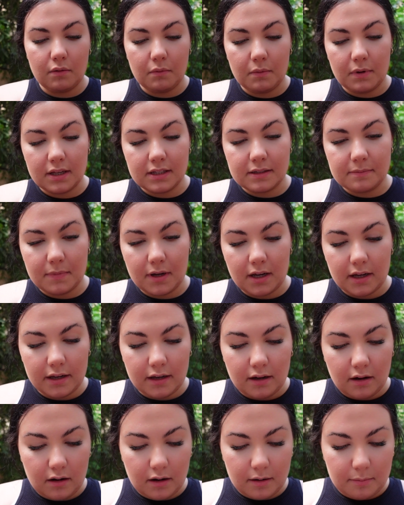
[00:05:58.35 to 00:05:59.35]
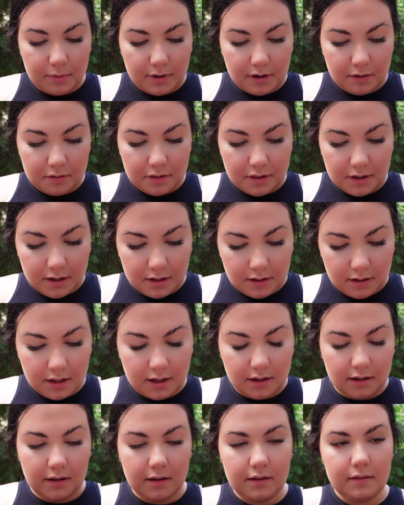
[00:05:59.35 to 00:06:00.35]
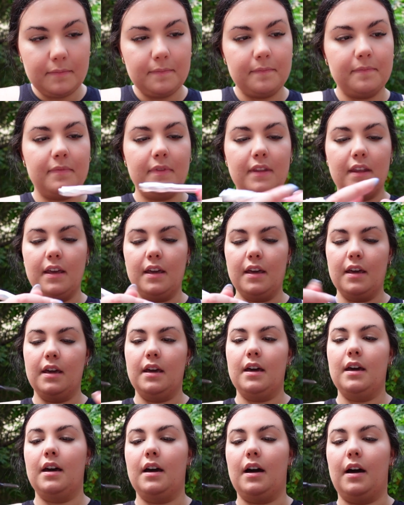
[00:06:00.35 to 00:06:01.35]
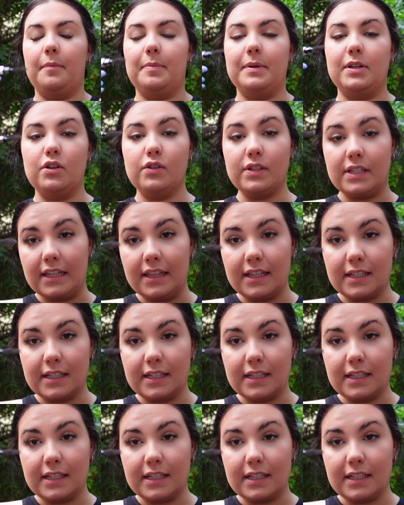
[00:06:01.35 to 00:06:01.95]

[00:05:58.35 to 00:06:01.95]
where's my eyebrow thing here? I've been using